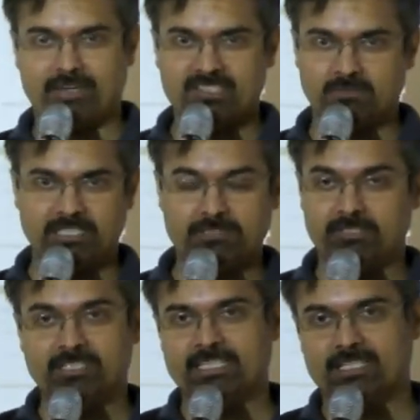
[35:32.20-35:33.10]
they find something
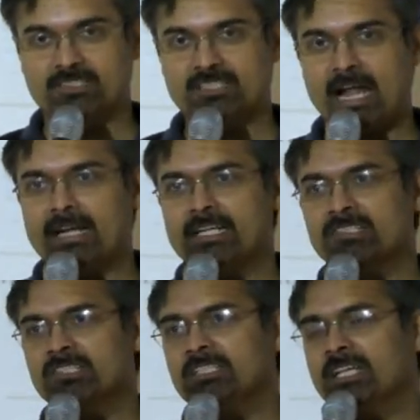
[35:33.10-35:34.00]
different details, And
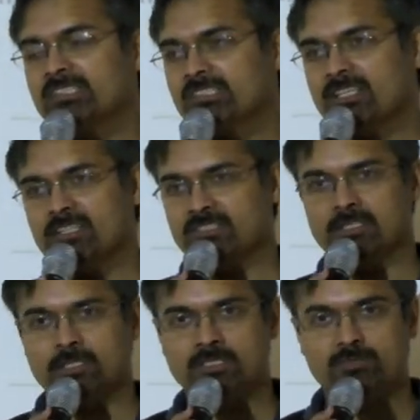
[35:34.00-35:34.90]
it isn't necessarily a
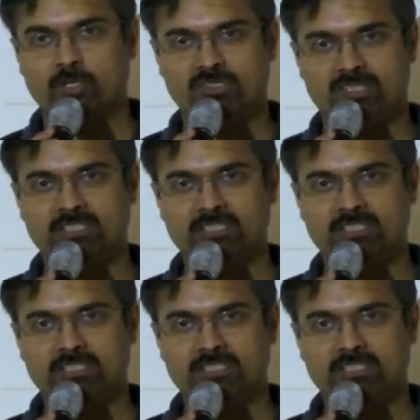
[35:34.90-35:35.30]
synchronous process.